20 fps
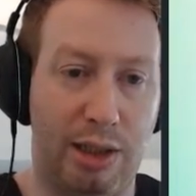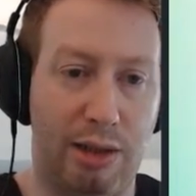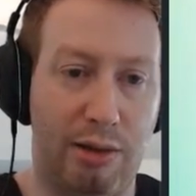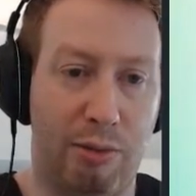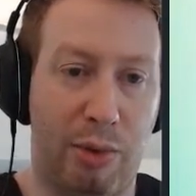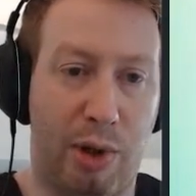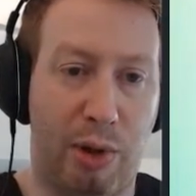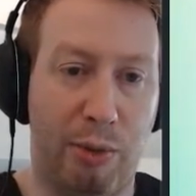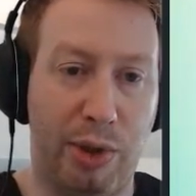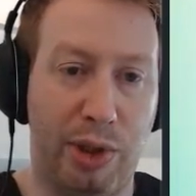
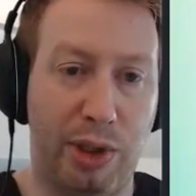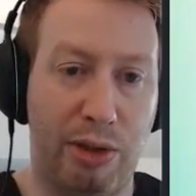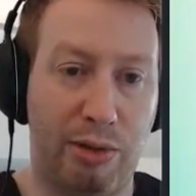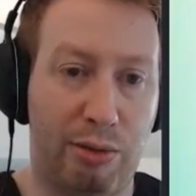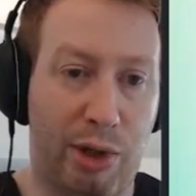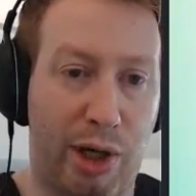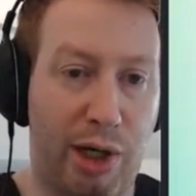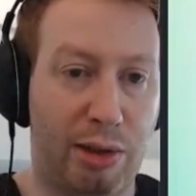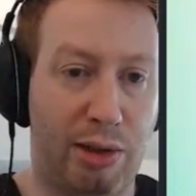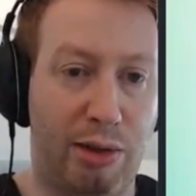what we
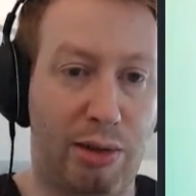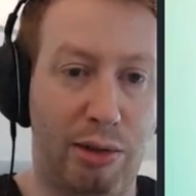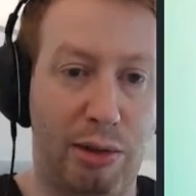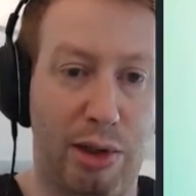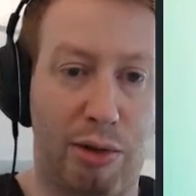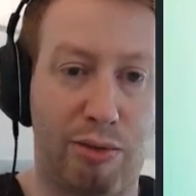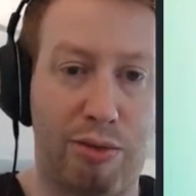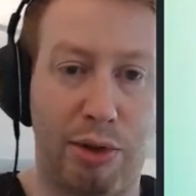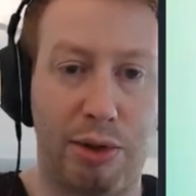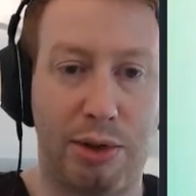try to do,
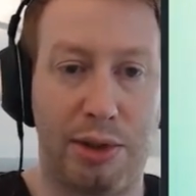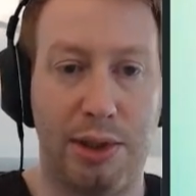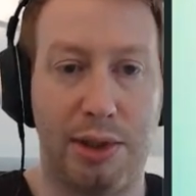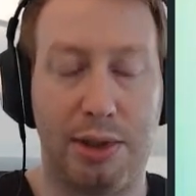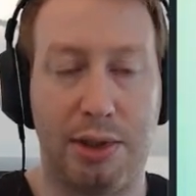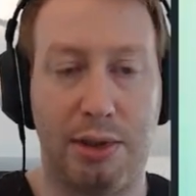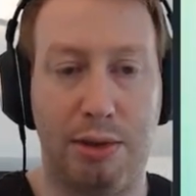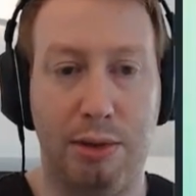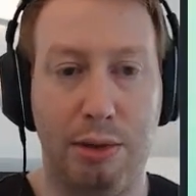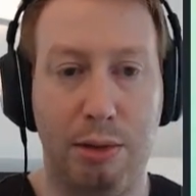of course,
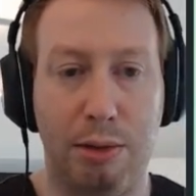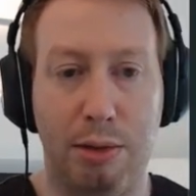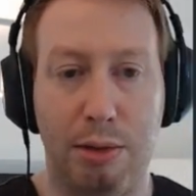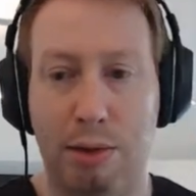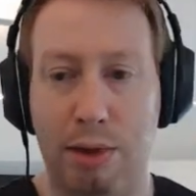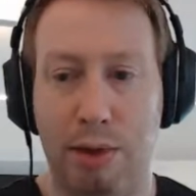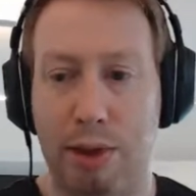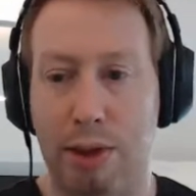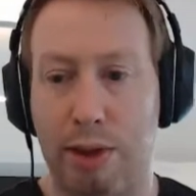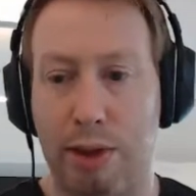is to
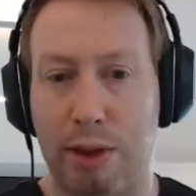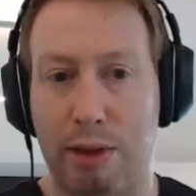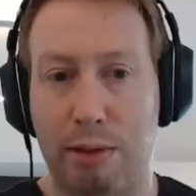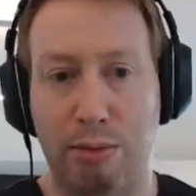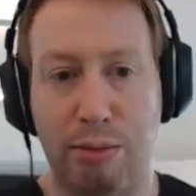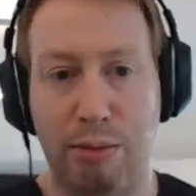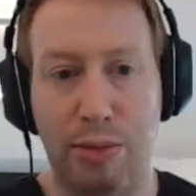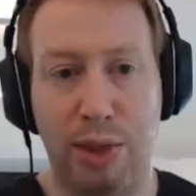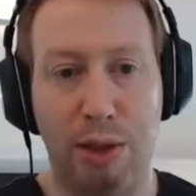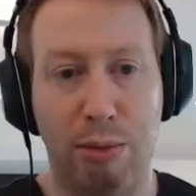
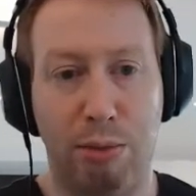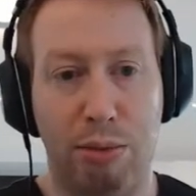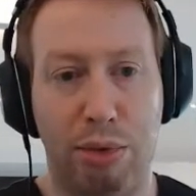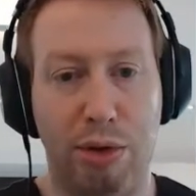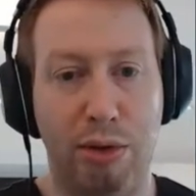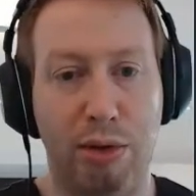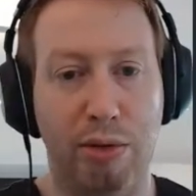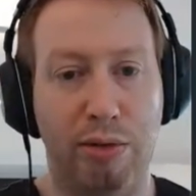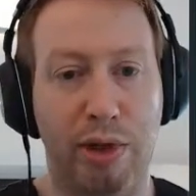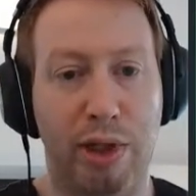
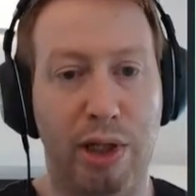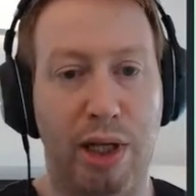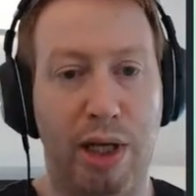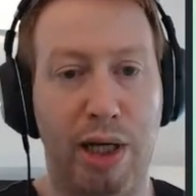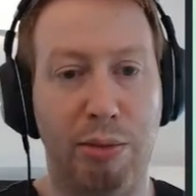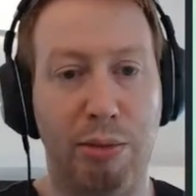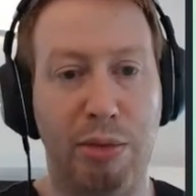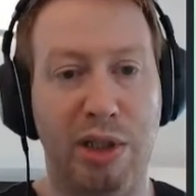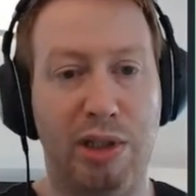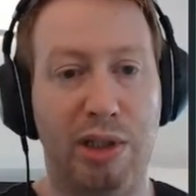improve
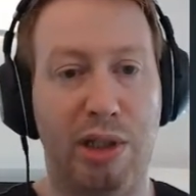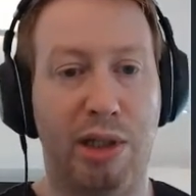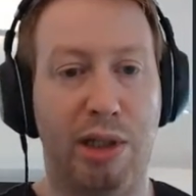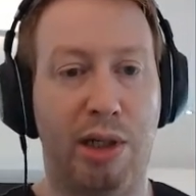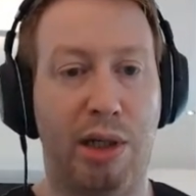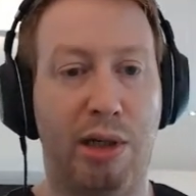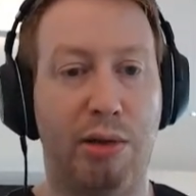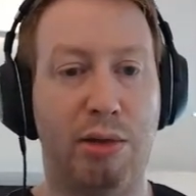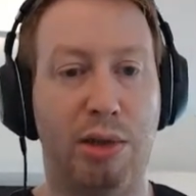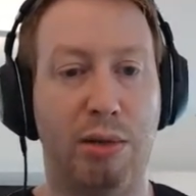alignment and
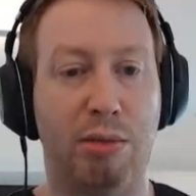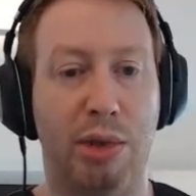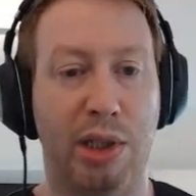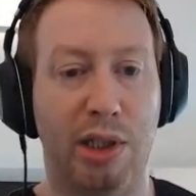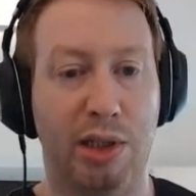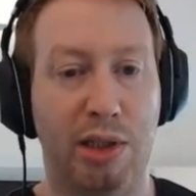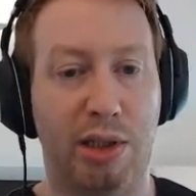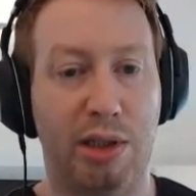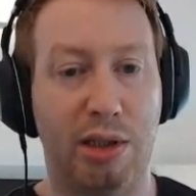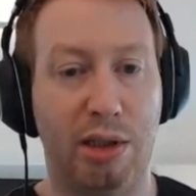
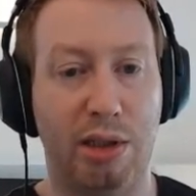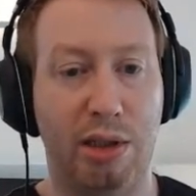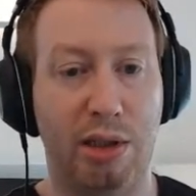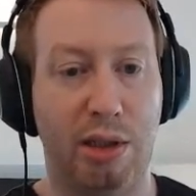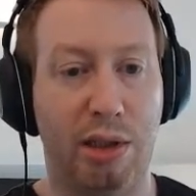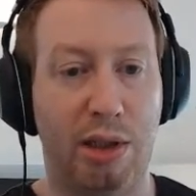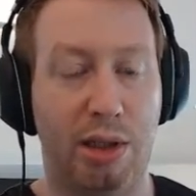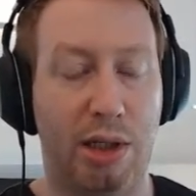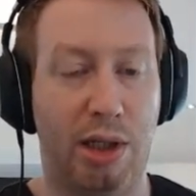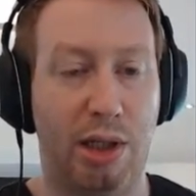accountability.
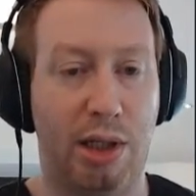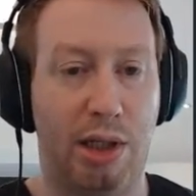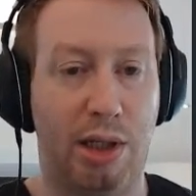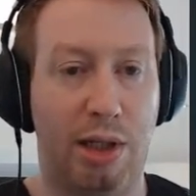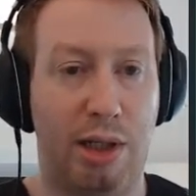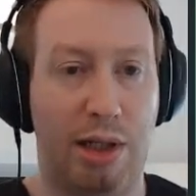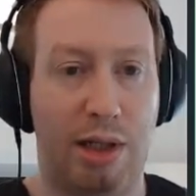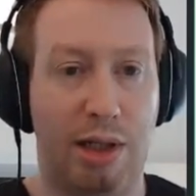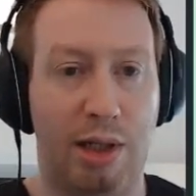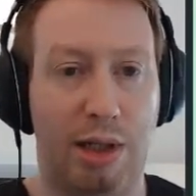
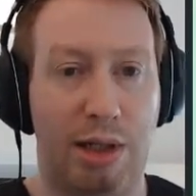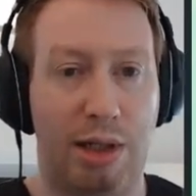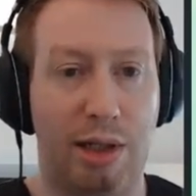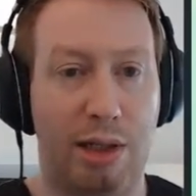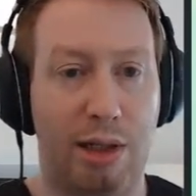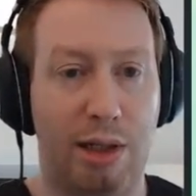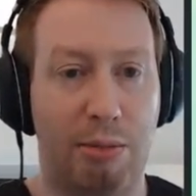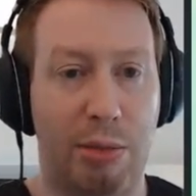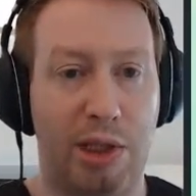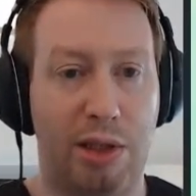
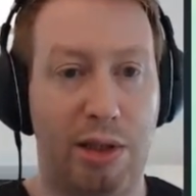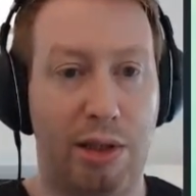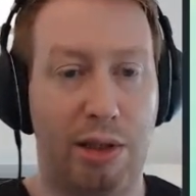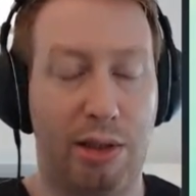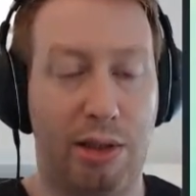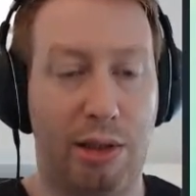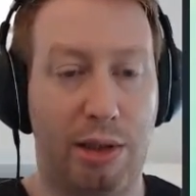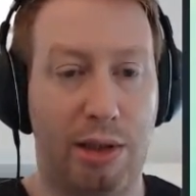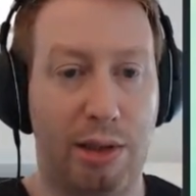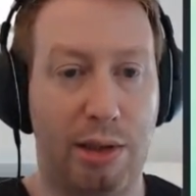But
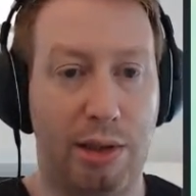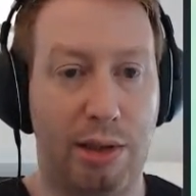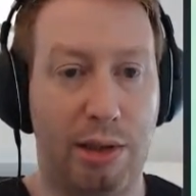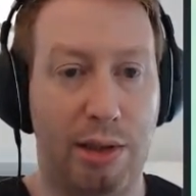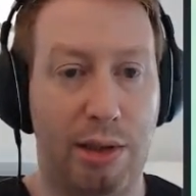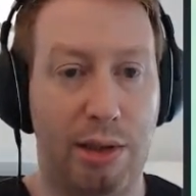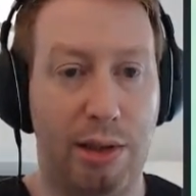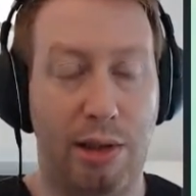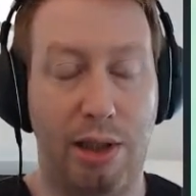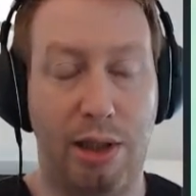
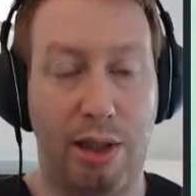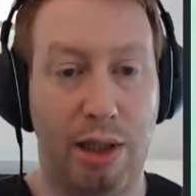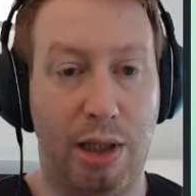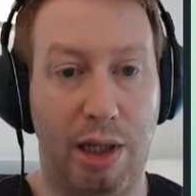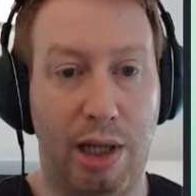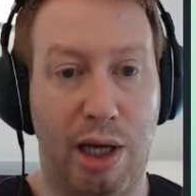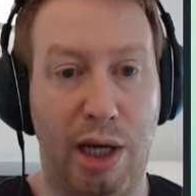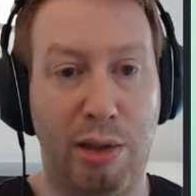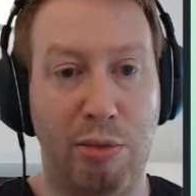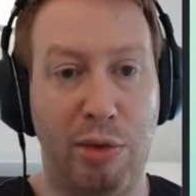
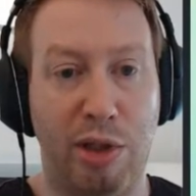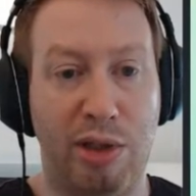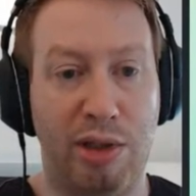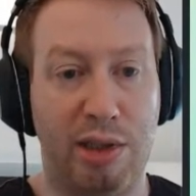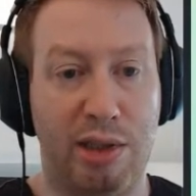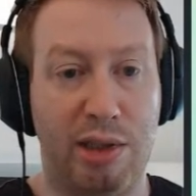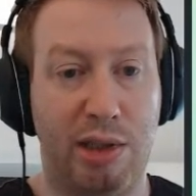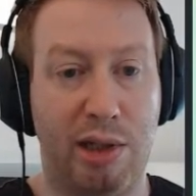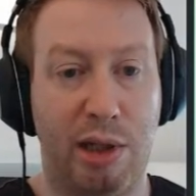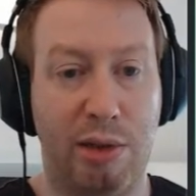alignment
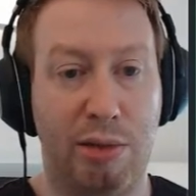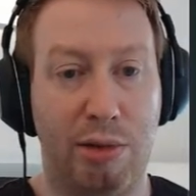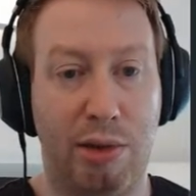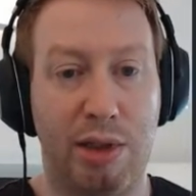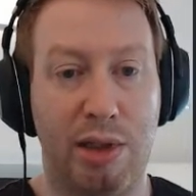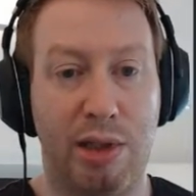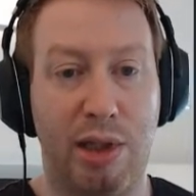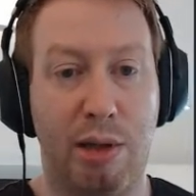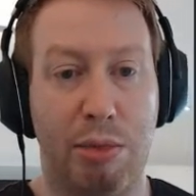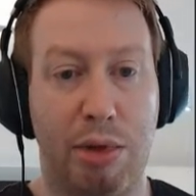is another
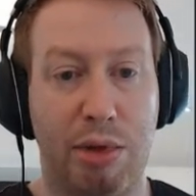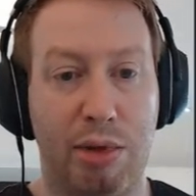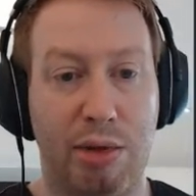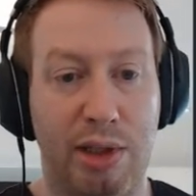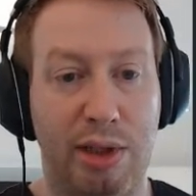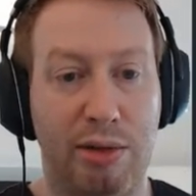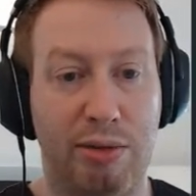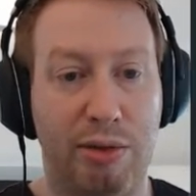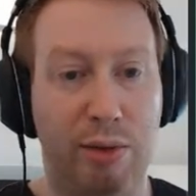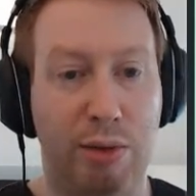example.
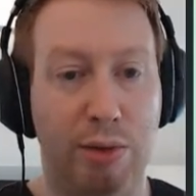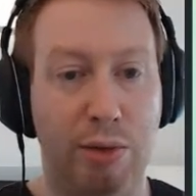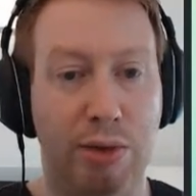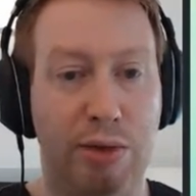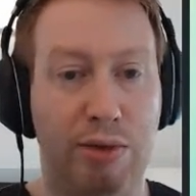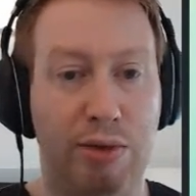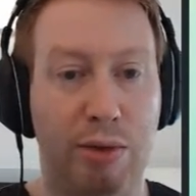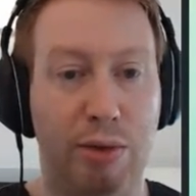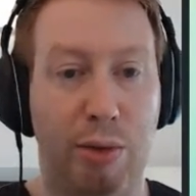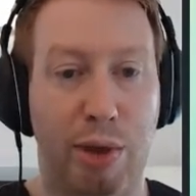If
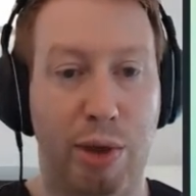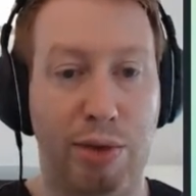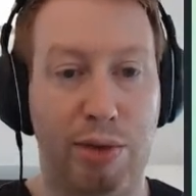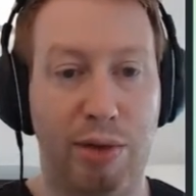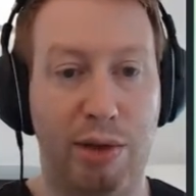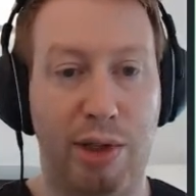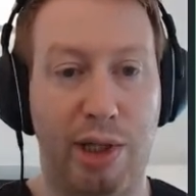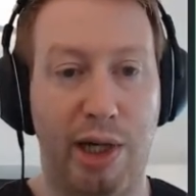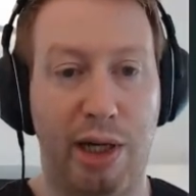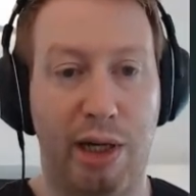you want
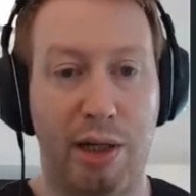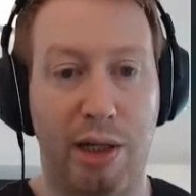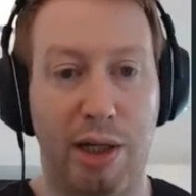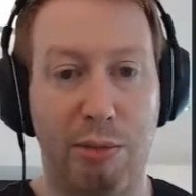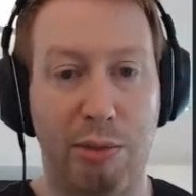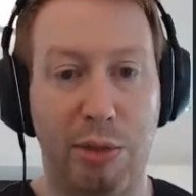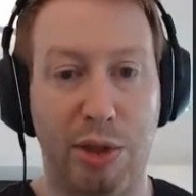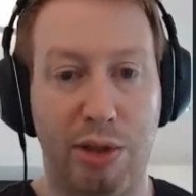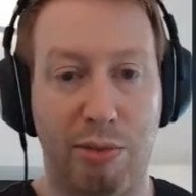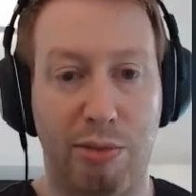to get
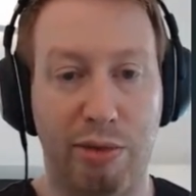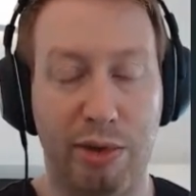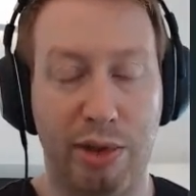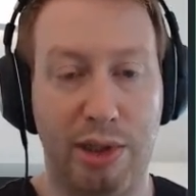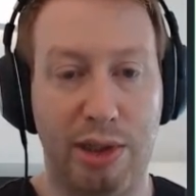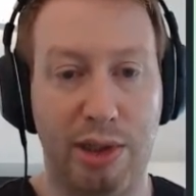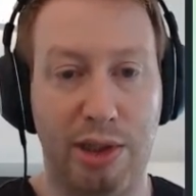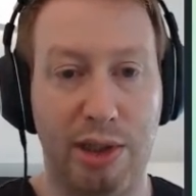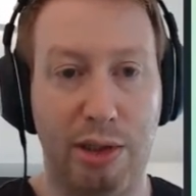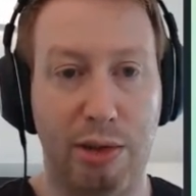alignment,
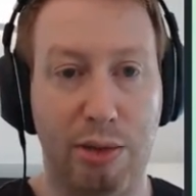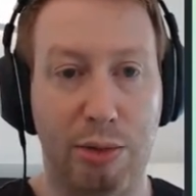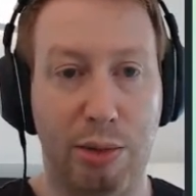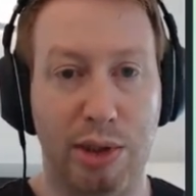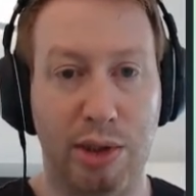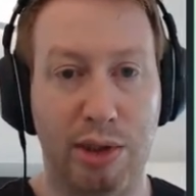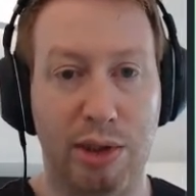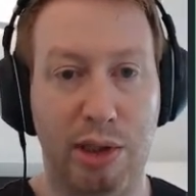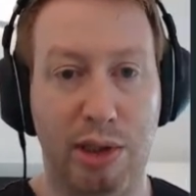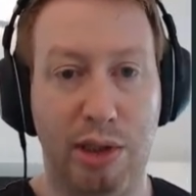obviously you will
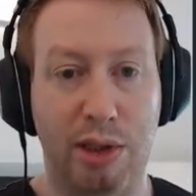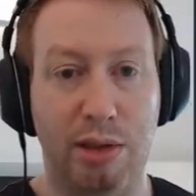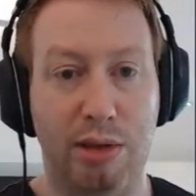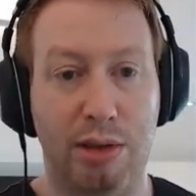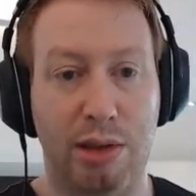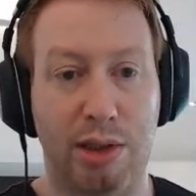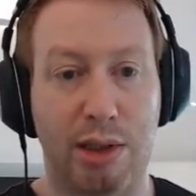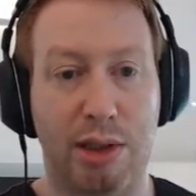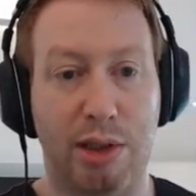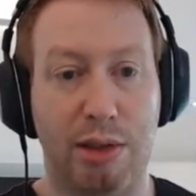need
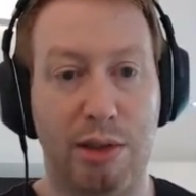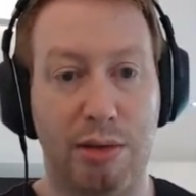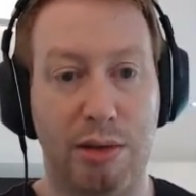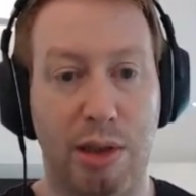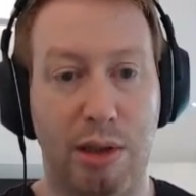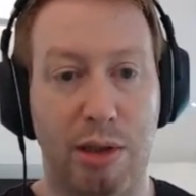a